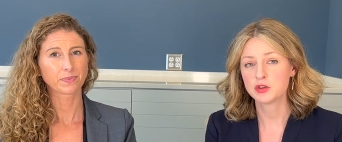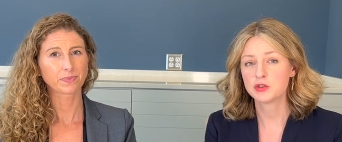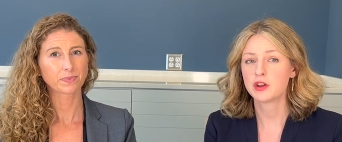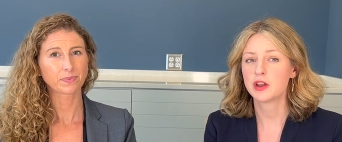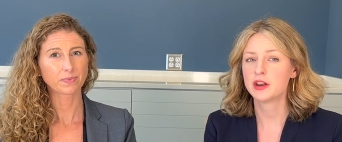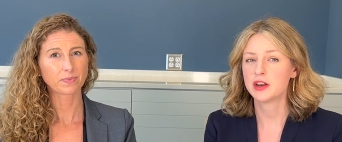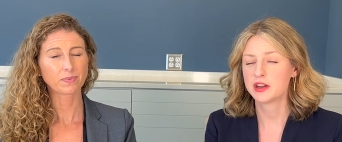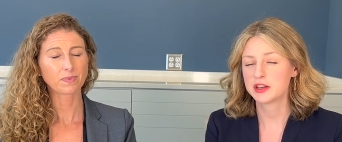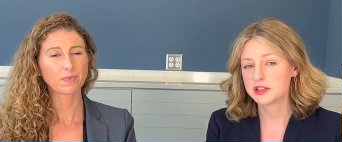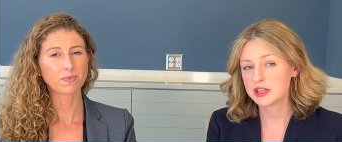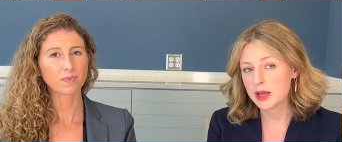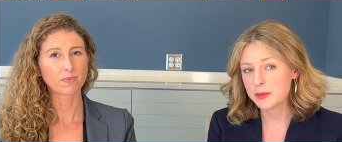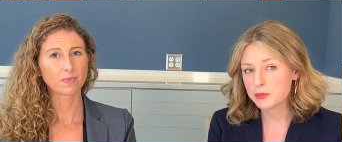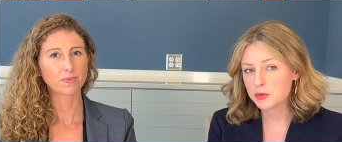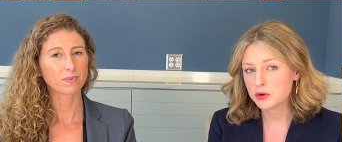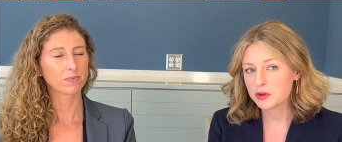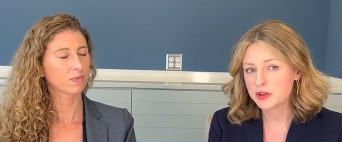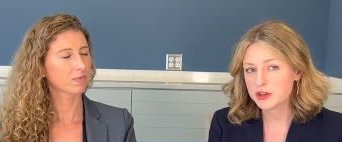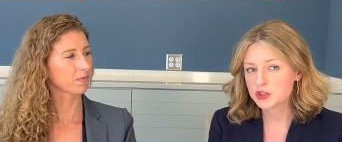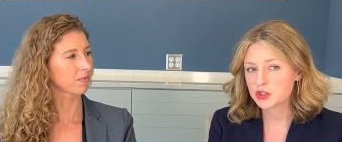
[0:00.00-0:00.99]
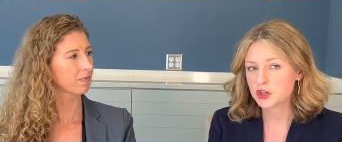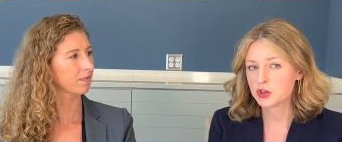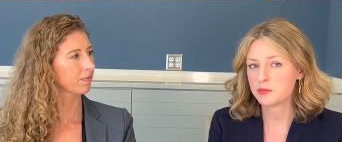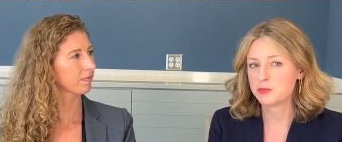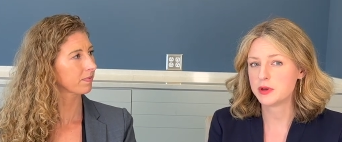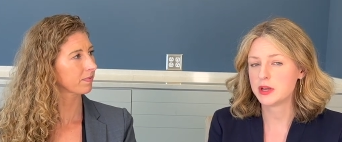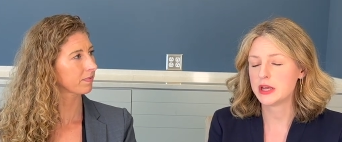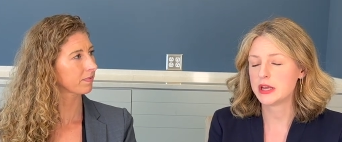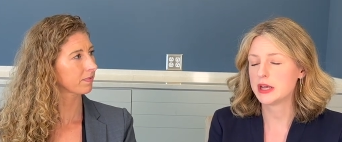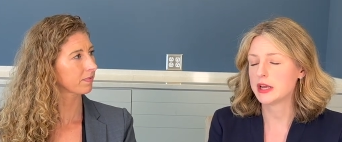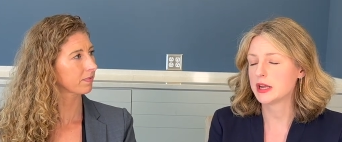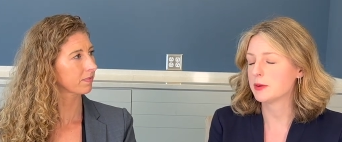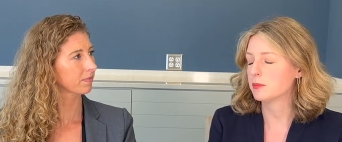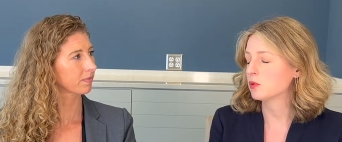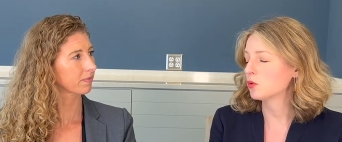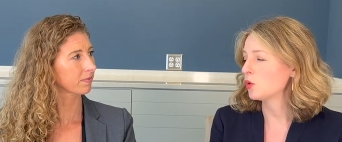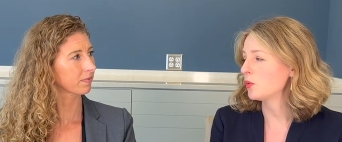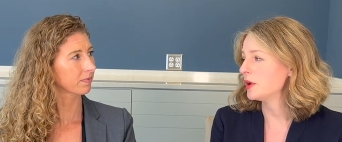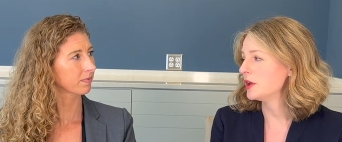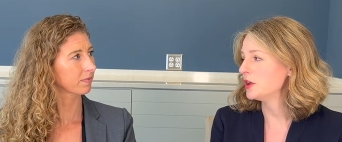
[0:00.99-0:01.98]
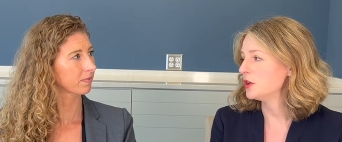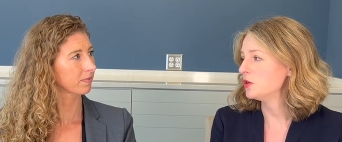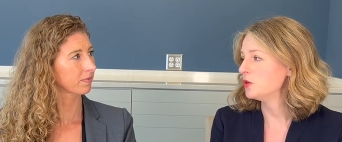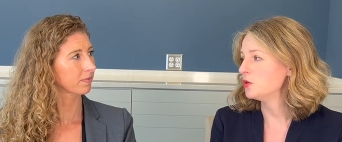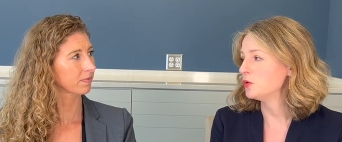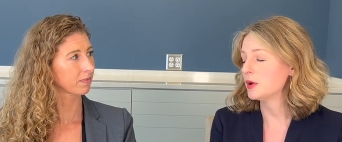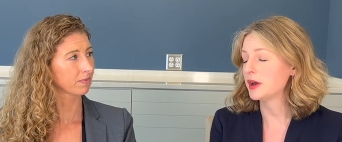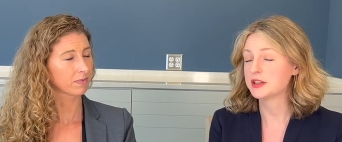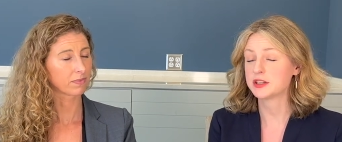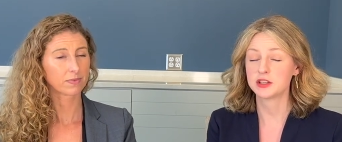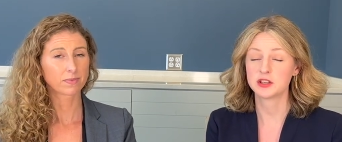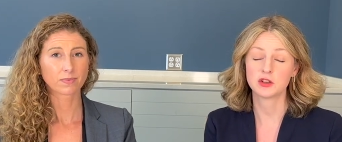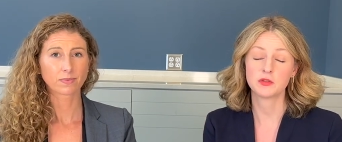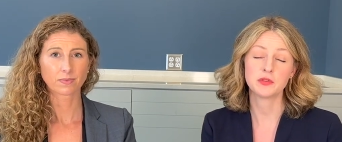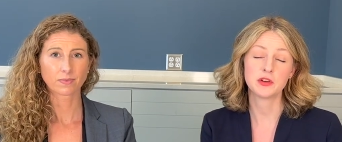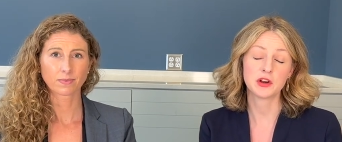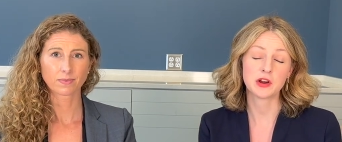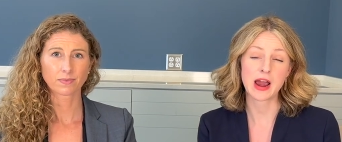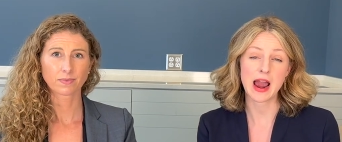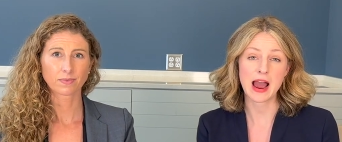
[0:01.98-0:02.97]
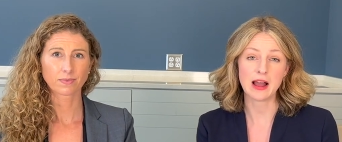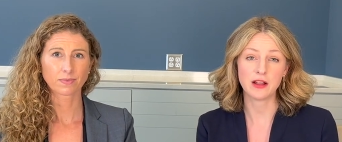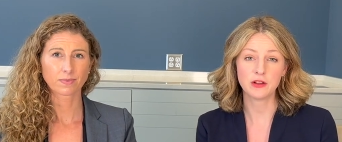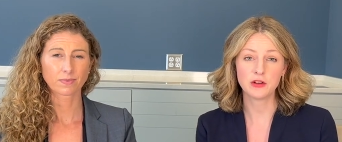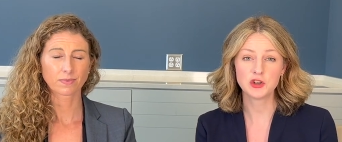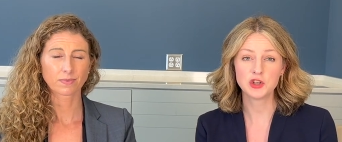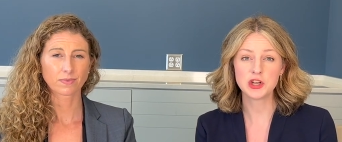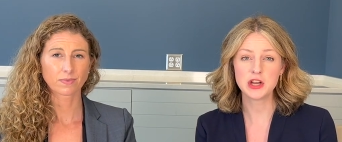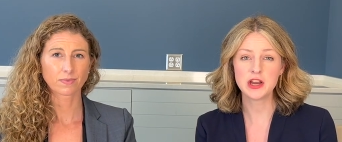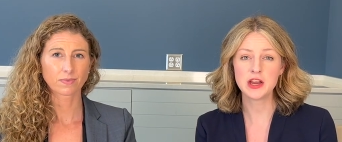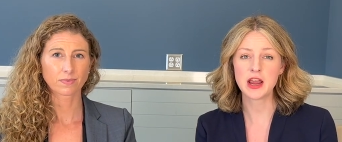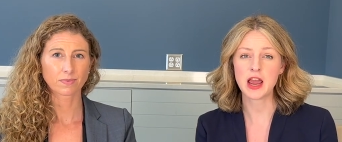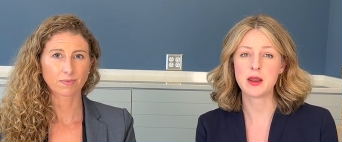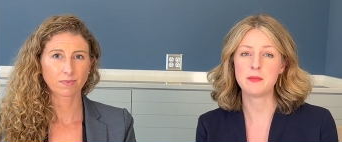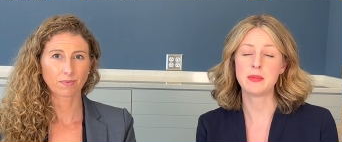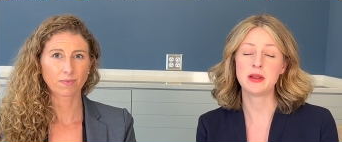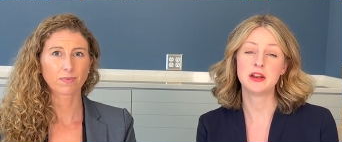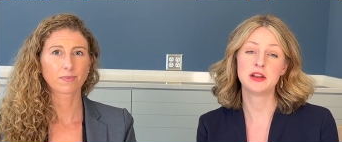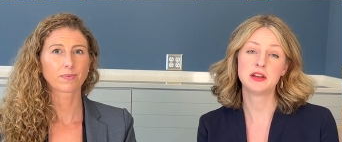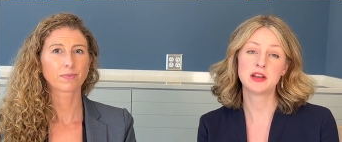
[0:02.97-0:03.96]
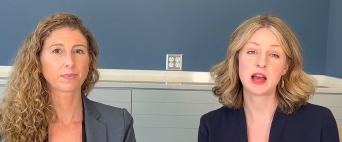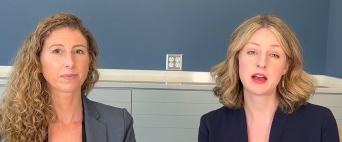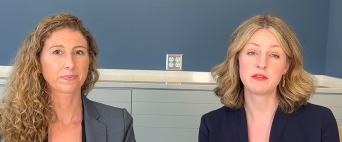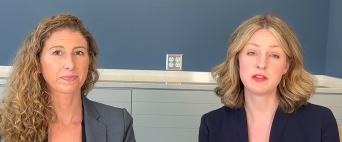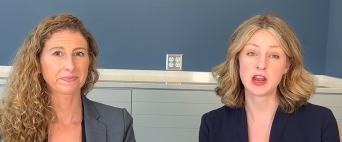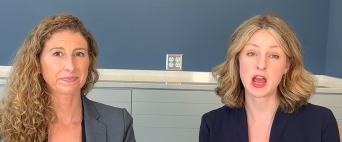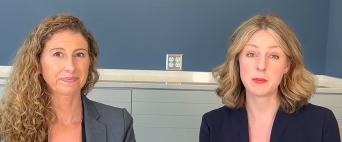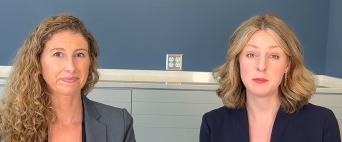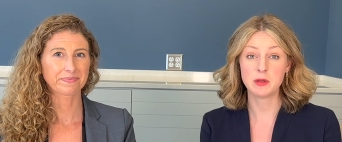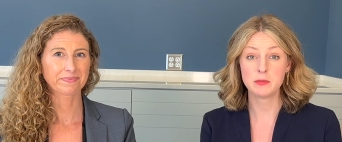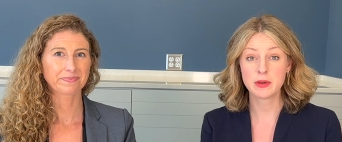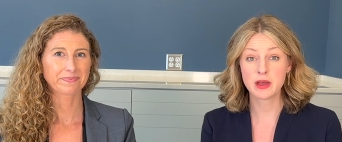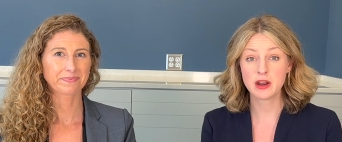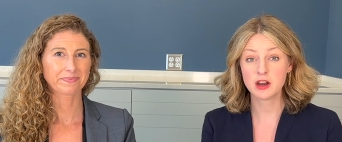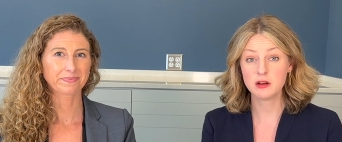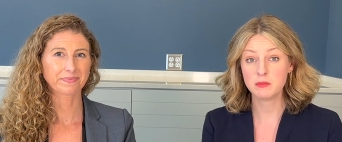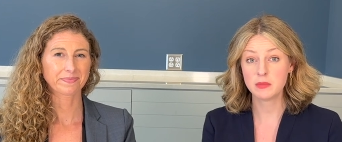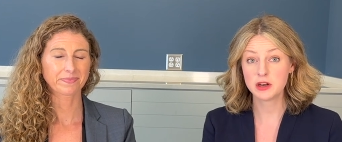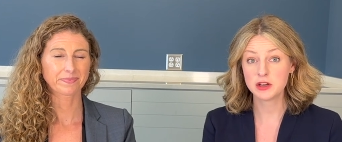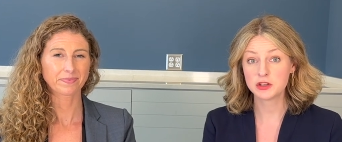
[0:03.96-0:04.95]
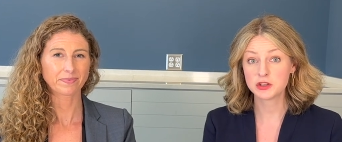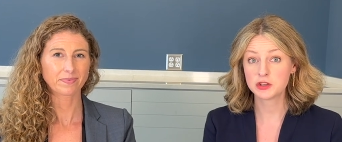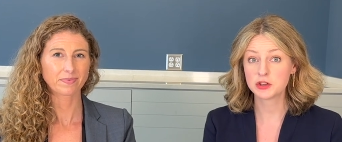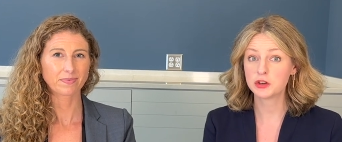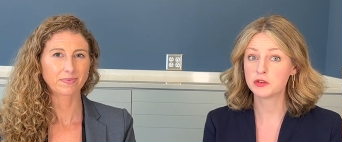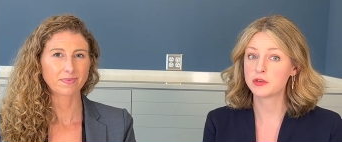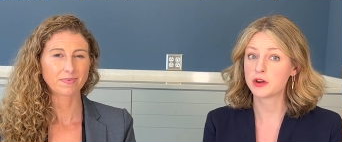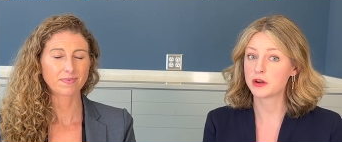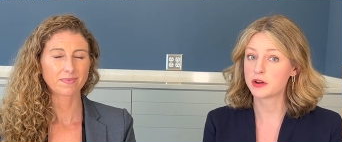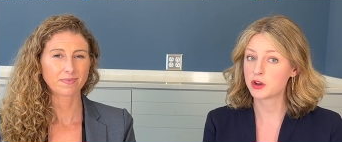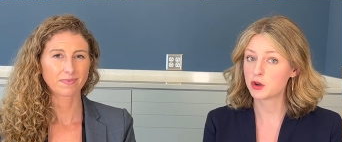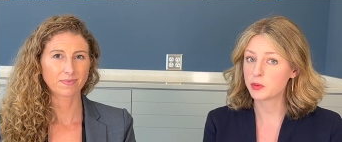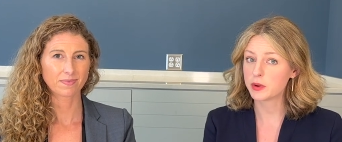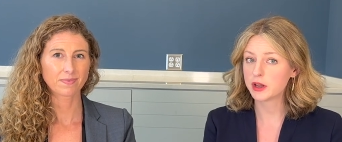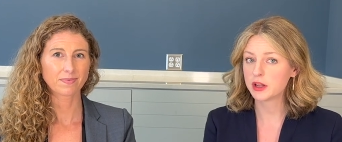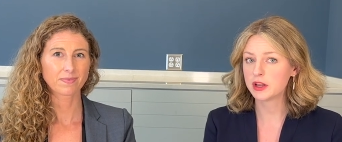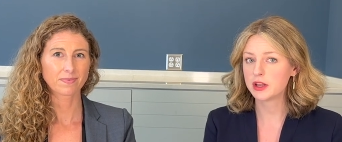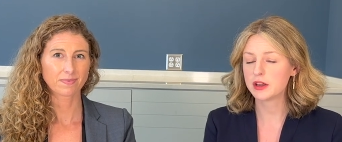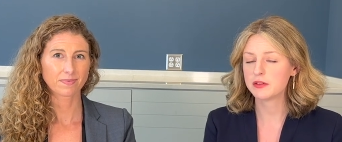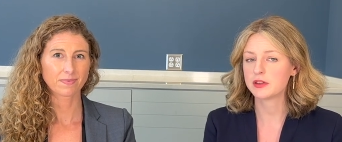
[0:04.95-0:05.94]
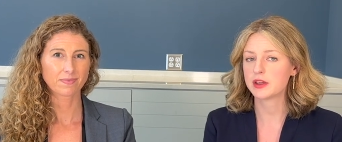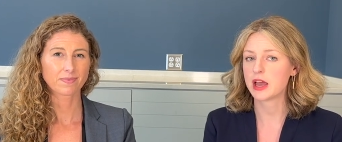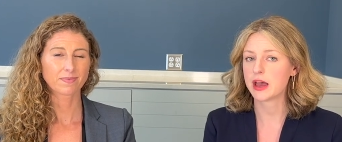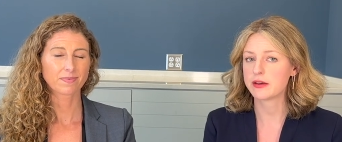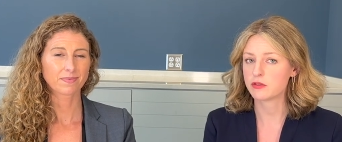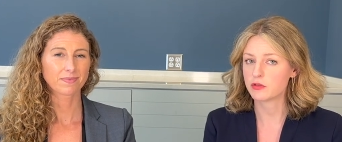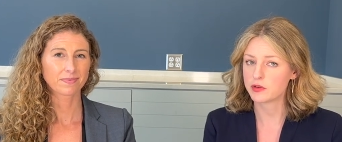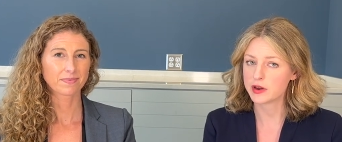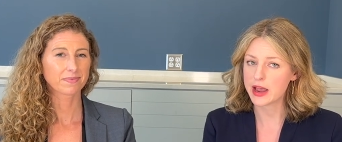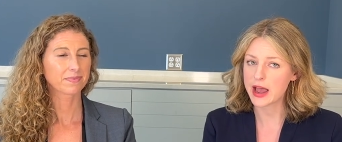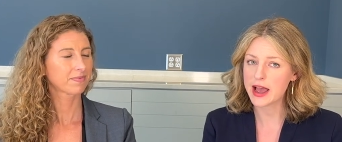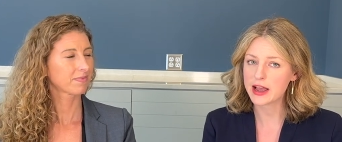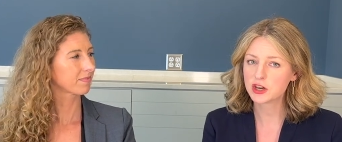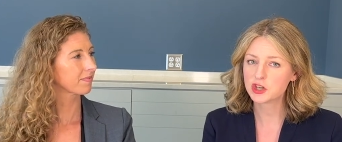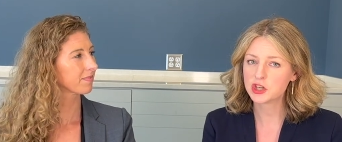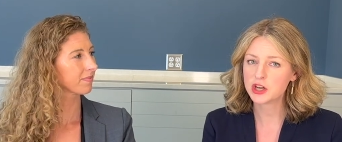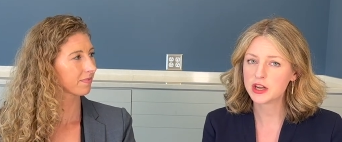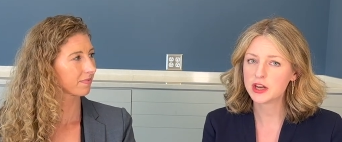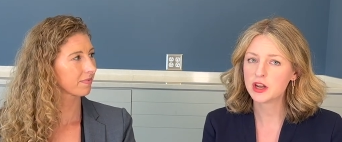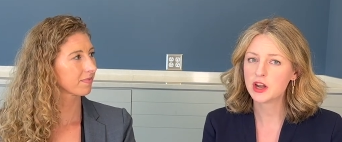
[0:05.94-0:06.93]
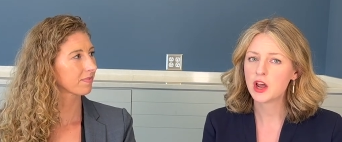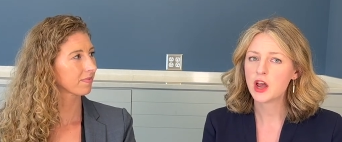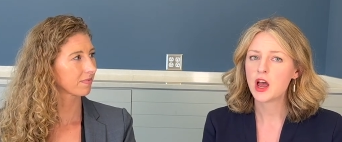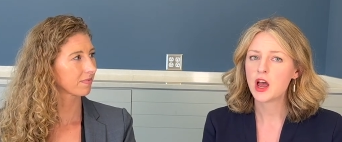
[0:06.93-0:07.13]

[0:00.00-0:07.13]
Speaker 1: An example this could be an employee who has a severe allergy and may need to have an EpiPen administered very quickly if they have a reaction.